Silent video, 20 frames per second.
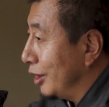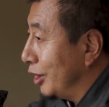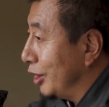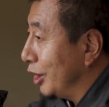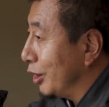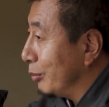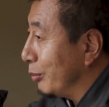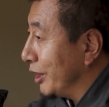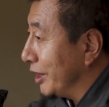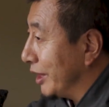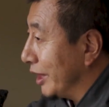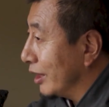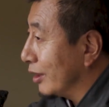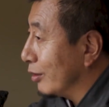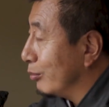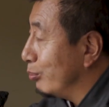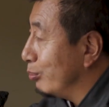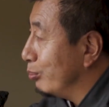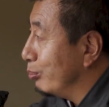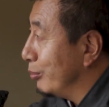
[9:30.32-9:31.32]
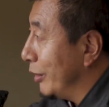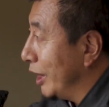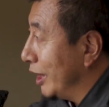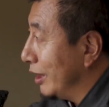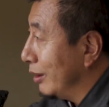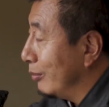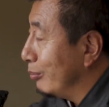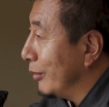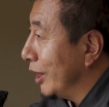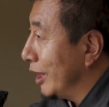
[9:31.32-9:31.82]
it may take
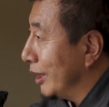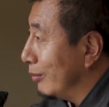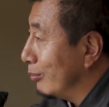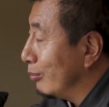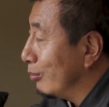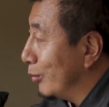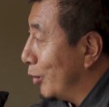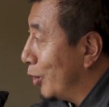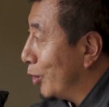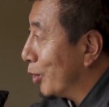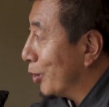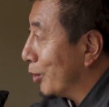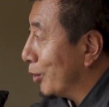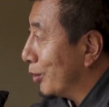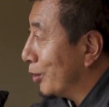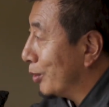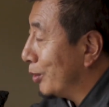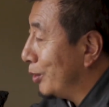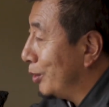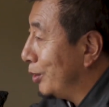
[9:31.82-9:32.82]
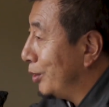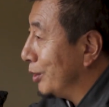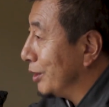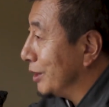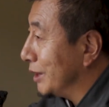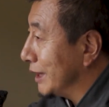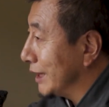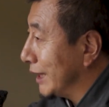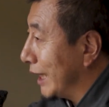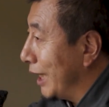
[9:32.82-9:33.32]
many, many more
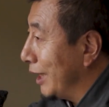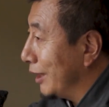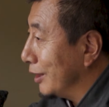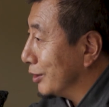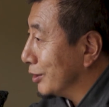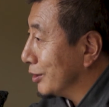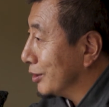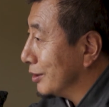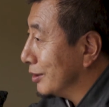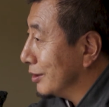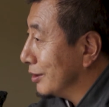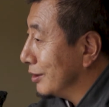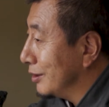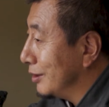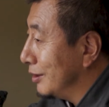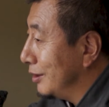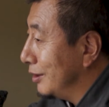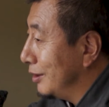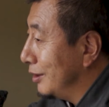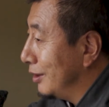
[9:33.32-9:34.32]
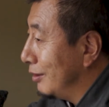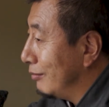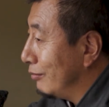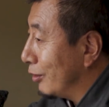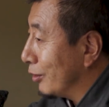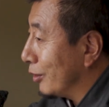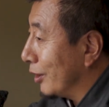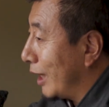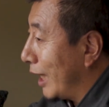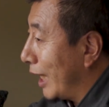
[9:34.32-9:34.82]
decades
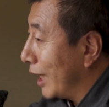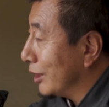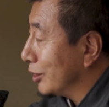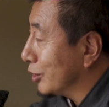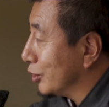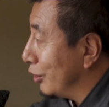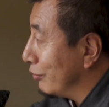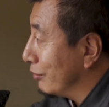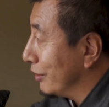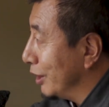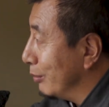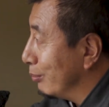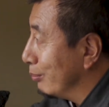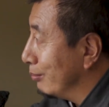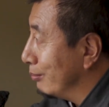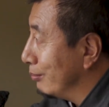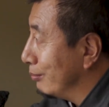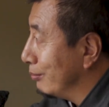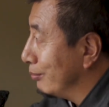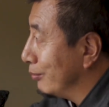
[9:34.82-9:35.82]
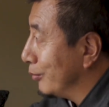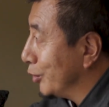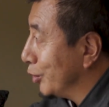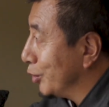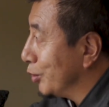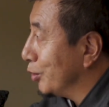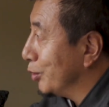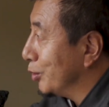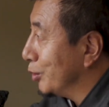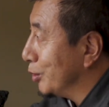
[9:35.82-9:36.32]
for the likes of him
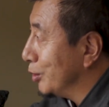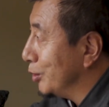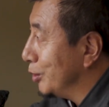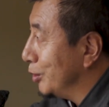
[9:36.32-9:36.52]
to